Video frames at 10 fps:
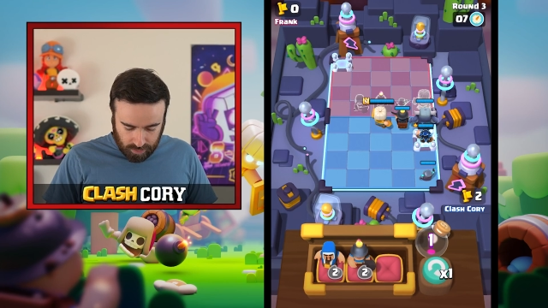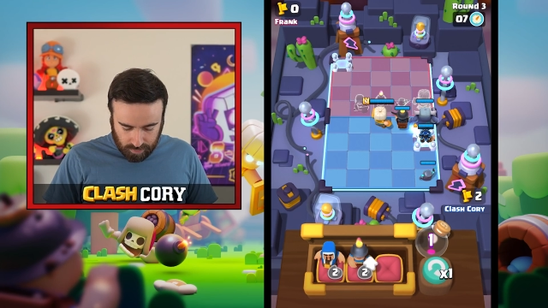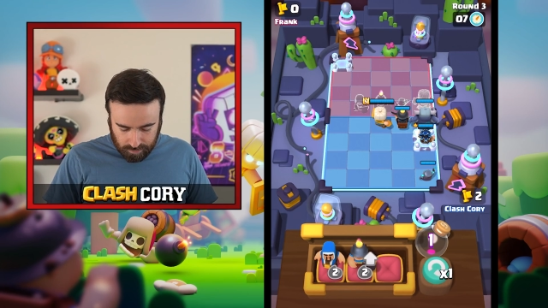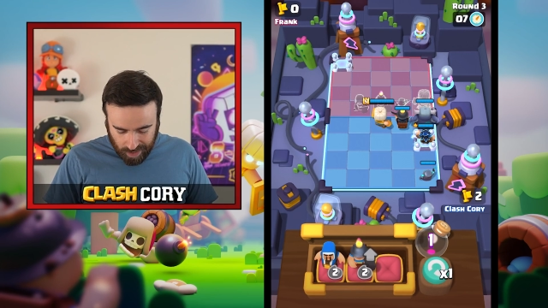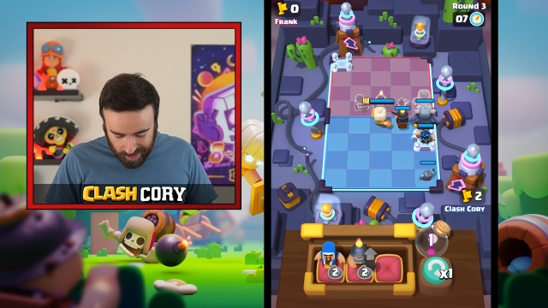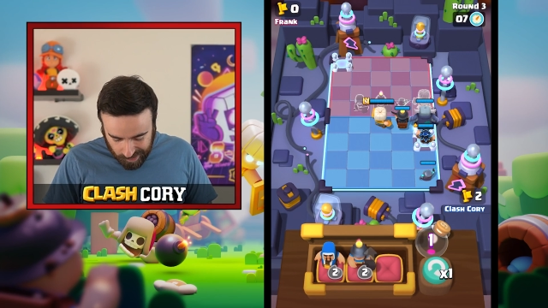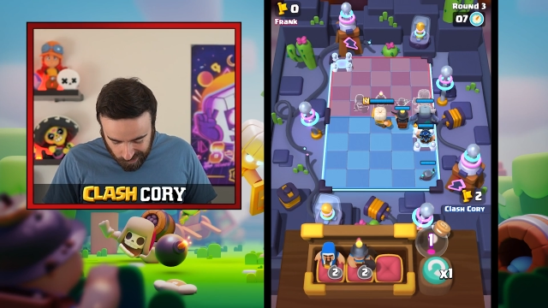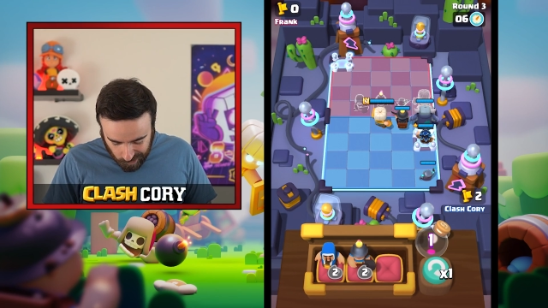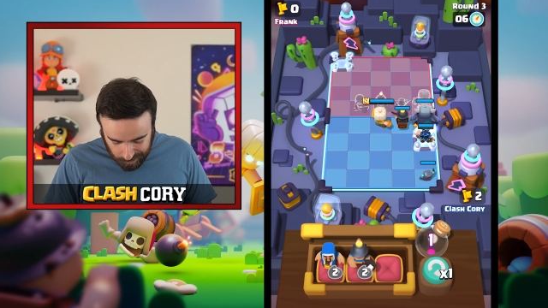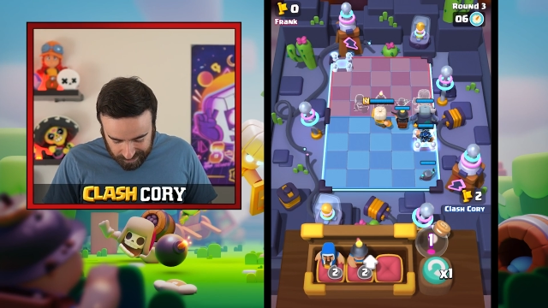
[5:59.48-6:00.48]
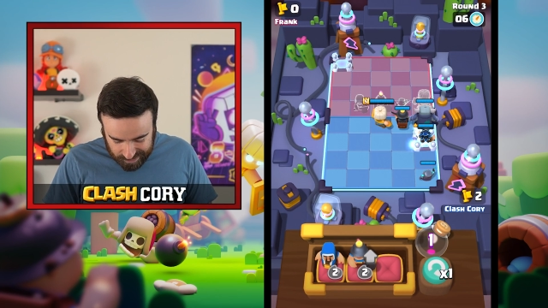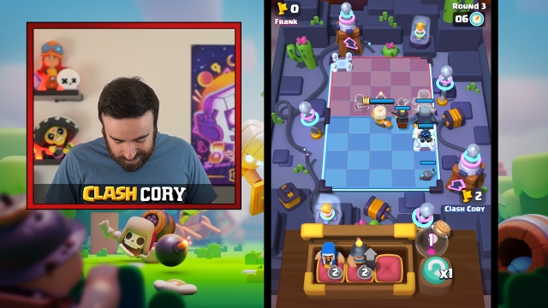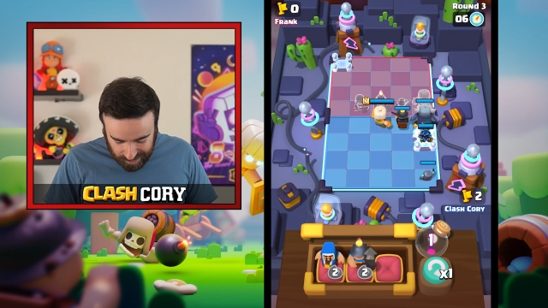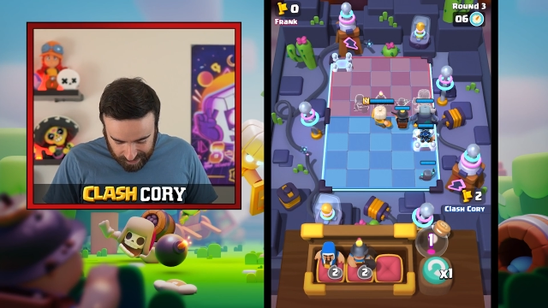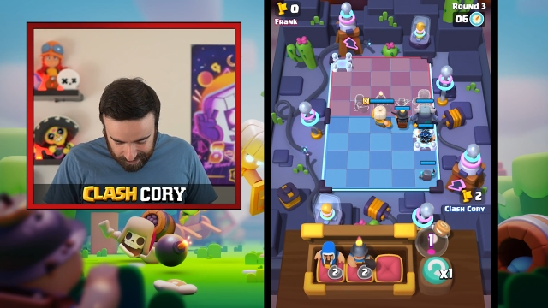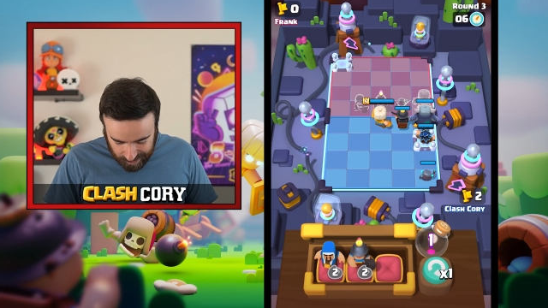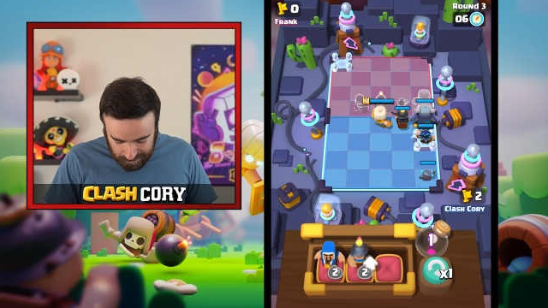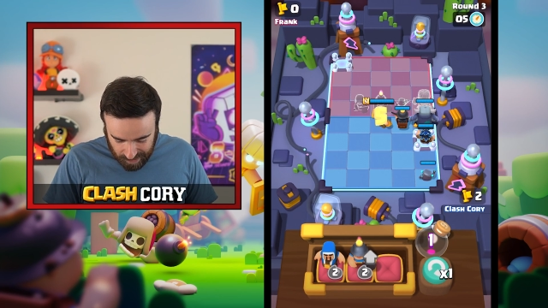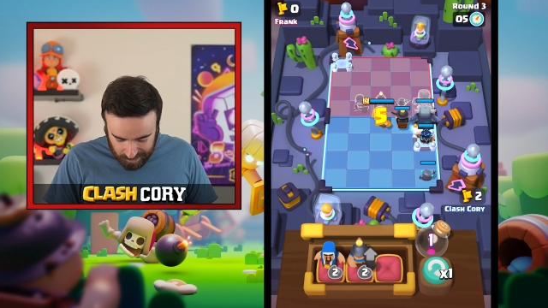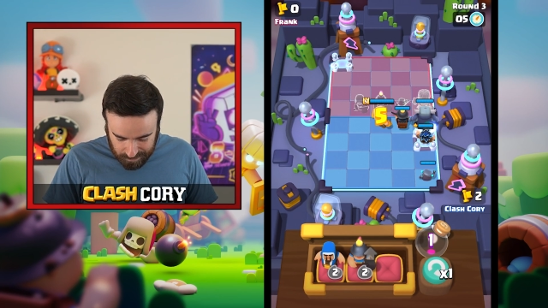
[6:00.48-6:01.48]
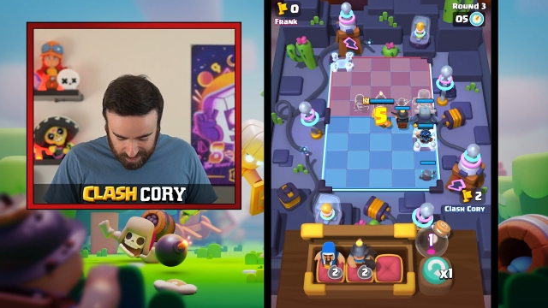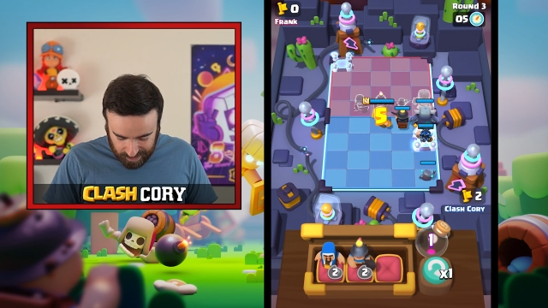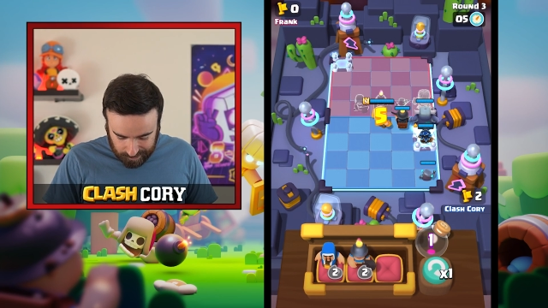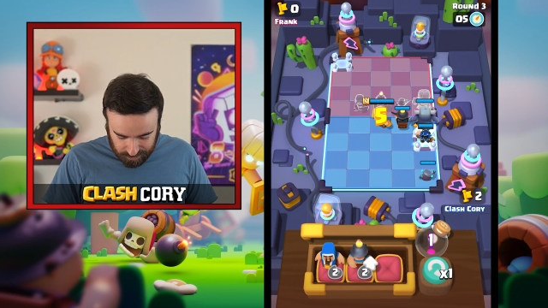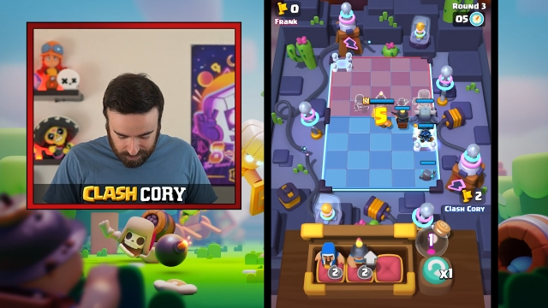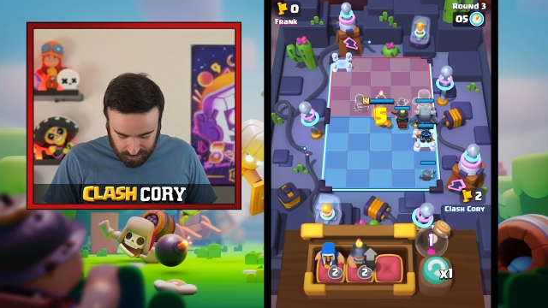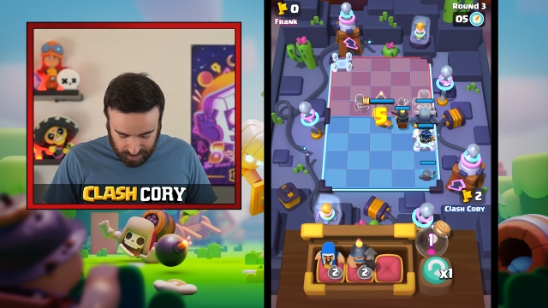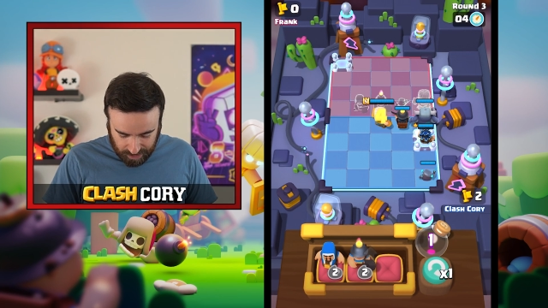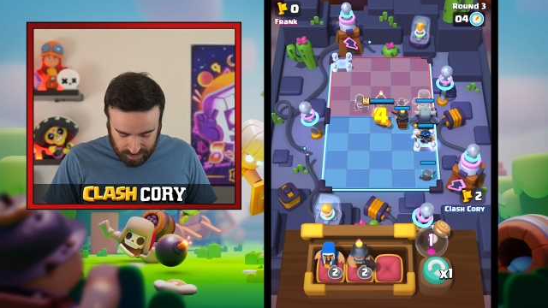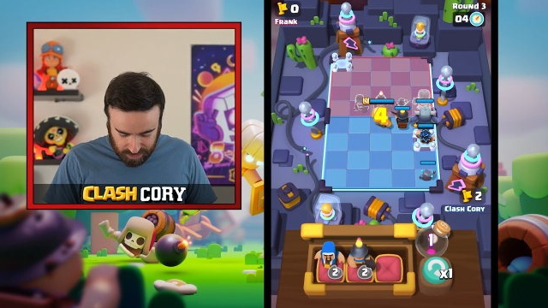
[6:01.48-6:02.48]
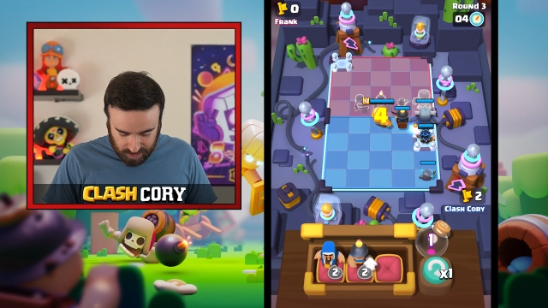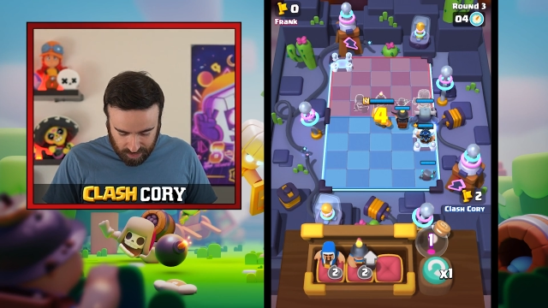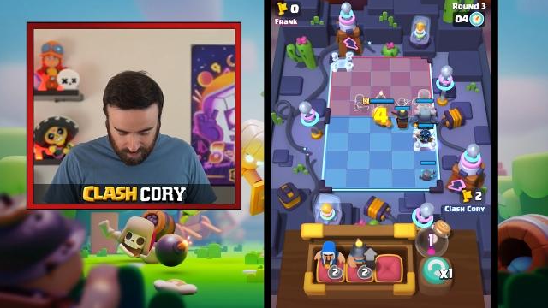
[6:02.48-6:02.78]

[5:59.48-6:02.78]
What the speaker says: My hope is that I might be able to catch the